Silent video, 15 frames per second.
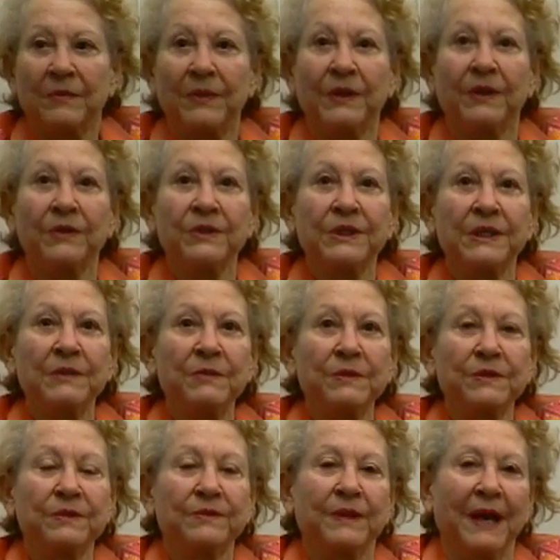because he
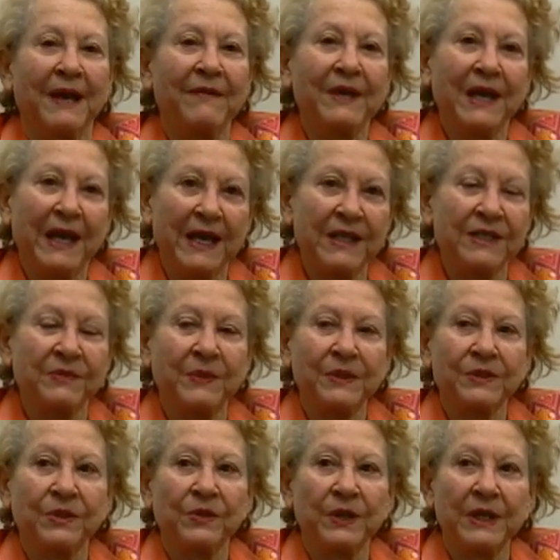was having
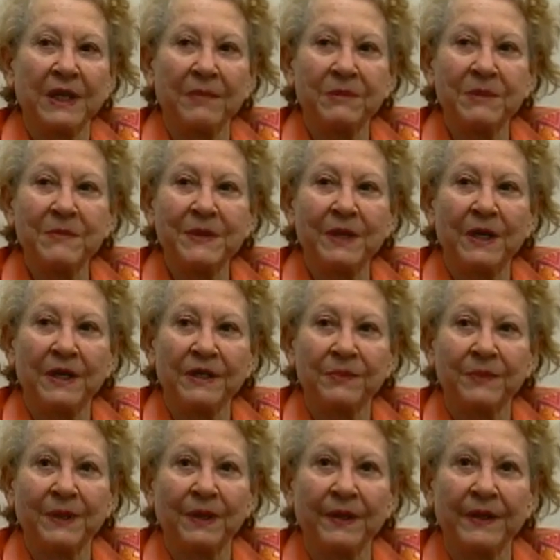asthma, so they kept him in the
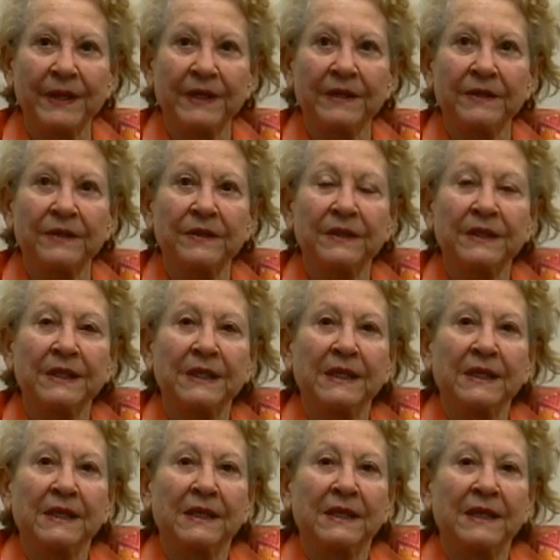hospital there.
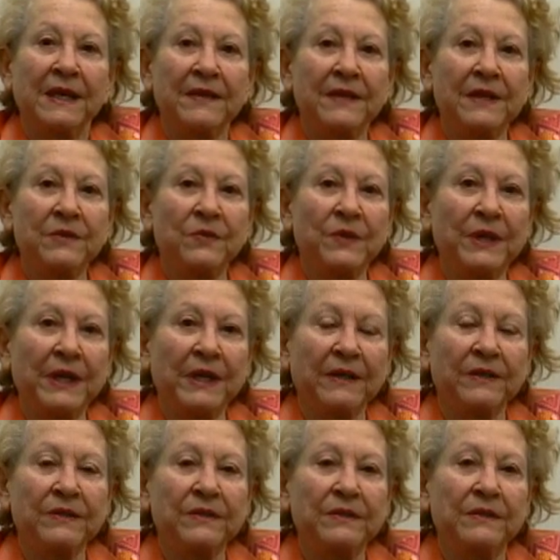And then when I
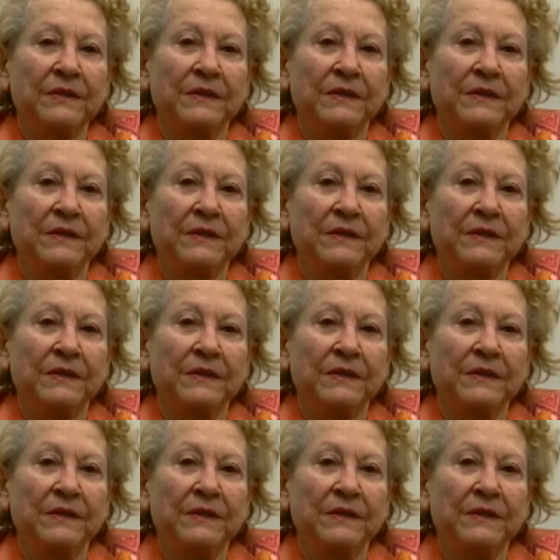could